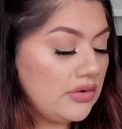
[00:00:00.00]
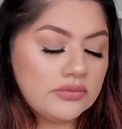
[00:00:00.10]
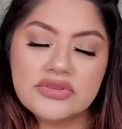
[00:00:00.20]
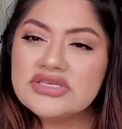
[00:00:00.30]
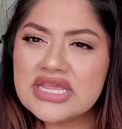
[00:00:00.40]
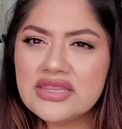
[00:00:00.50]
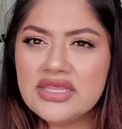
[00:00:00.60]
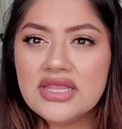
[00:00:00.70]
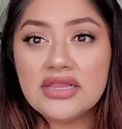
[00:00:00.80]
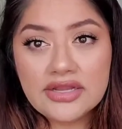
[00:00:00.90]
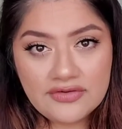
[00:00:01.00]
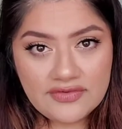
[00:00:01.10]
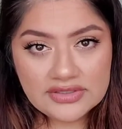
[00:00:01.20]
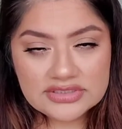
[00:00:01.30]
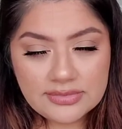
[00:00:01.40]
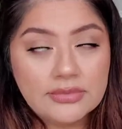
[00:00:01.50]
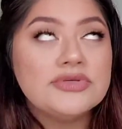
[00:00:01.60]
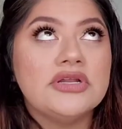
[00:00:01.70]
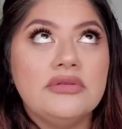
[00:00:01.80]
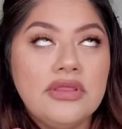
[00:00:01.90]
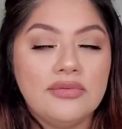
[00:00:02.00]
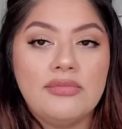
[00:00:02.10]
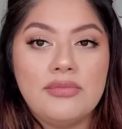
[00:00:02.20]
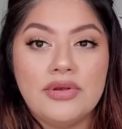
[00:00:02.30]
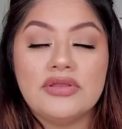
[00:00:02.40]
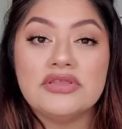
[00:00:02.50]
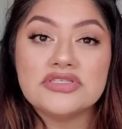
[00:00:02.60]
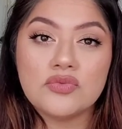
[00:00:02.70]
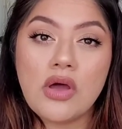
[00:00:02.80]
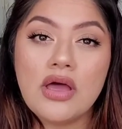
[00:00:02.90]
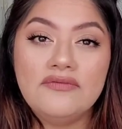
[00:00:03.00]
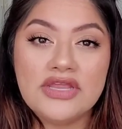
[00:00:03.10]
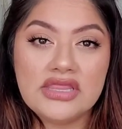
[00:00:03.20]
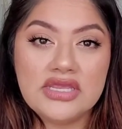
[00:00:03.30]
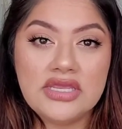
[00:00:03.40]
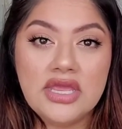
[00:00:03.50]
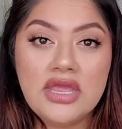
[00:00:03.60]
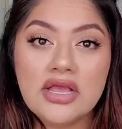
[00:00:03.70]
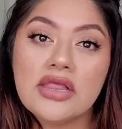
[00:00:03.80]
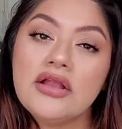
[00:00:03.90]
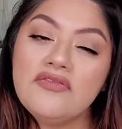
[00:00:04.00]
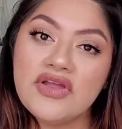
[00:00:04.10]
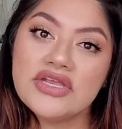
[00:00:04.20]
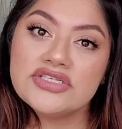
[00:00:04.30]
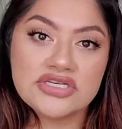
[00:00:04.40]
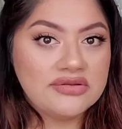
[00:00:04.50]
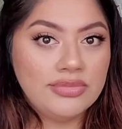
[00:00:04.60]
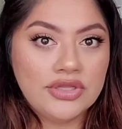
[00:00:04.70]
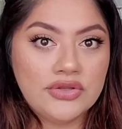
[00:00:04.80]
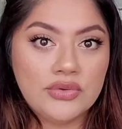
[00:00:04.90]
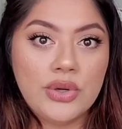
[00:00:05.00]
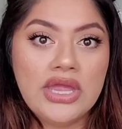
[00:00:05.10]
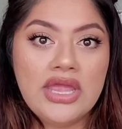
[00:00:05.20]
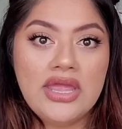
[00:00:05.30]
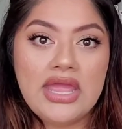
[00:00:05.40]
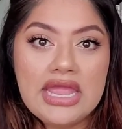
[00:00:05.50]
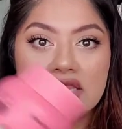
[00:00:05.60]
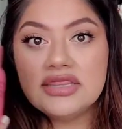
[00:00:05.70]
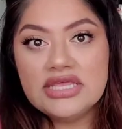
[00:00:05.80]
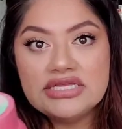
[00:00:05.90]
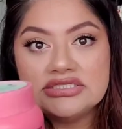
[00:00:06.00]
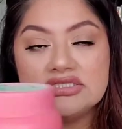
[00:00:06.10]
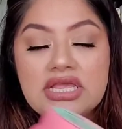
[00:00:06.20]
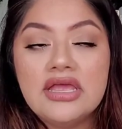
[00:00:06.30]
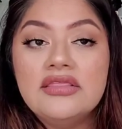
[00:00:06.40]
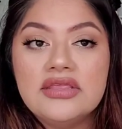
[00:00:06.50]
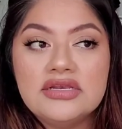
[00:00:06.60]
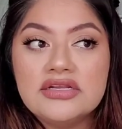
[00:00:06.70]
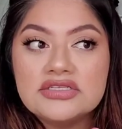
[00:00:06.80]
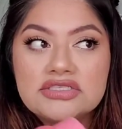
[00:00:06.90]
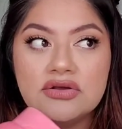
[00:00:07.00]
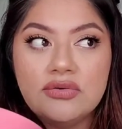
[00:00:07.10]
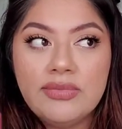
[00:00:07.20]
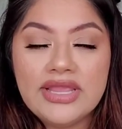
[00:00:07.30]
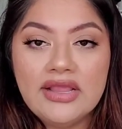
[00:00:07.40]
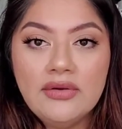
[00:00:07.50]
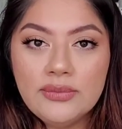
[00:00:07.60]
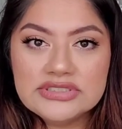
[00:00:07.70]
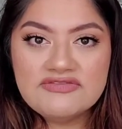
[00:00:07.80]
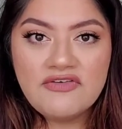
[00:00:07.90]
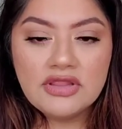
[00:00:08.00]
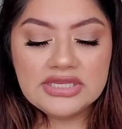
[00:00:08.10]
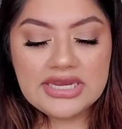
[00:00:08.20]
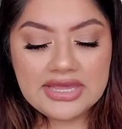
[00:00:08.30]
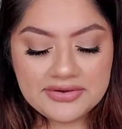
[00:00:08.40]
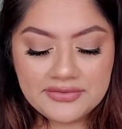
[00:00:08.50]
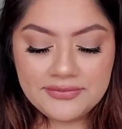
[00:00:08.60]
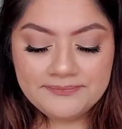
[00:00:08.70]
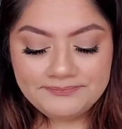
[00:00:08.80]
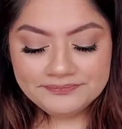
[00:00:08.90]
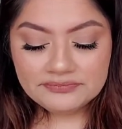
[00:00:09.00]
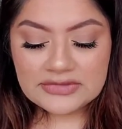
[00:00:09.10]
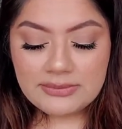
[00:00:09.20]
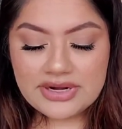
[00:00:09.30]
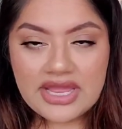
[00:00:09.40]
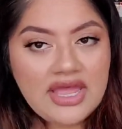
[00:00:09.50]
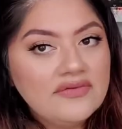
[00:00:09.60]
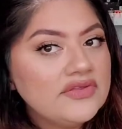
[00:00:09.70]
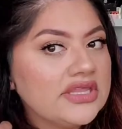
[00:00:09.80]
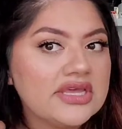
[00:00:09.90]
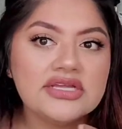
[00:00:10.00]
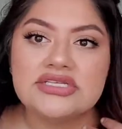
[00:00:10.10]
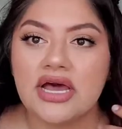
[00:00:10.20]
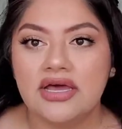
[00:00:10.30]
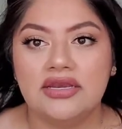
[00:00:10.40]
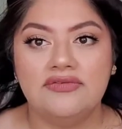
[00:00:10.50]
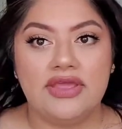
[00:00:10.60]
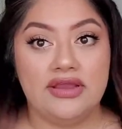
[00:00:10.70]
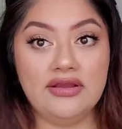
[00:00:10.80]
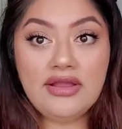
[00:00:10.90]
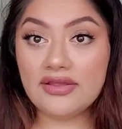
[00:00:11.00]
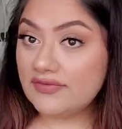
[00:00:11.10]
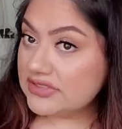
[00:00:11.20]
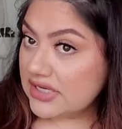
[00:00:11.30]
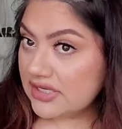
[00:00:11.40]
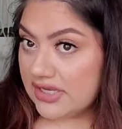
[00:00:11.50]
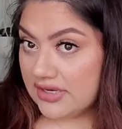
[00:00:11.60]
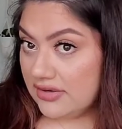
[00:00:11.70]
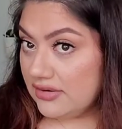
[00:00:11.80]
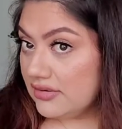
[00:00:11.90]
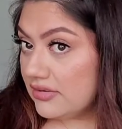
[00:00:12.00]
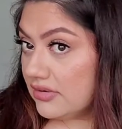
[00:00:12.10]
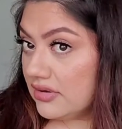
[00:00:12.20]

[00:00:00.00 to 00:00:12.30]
Oh, the Daily Clarifying Shampoo. I'm trying to like remember the Suave Daily Clarifying Shampoo and this. And then, so my hair was falling out but I have like a ton of hair. I have a ton of hair.